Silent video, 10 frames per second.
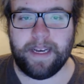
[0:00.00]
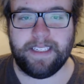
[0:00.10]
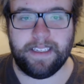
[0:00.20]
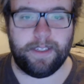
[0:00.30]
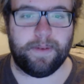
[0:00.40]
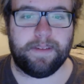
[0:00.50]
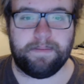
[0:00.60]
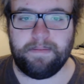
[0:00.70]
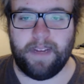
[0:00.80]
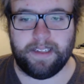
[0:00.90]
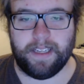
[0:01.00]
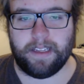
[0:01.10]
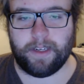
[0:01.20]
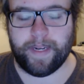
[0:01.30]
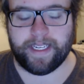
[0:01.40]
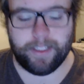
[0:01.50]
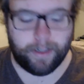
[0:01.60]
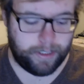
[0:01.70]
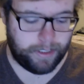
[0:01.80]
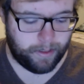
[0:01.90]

I did do a quick search,